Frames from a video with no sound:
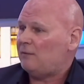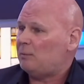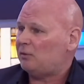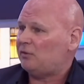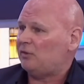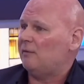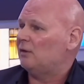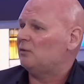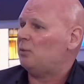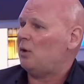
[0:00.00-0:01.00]
50% of
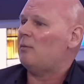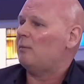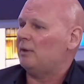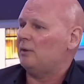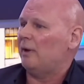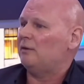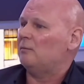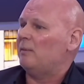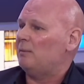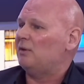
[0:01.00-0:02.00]
it is probably
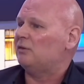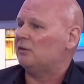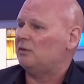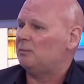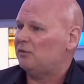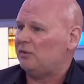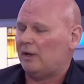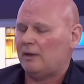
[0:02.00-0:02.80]
rented, maybe 60%,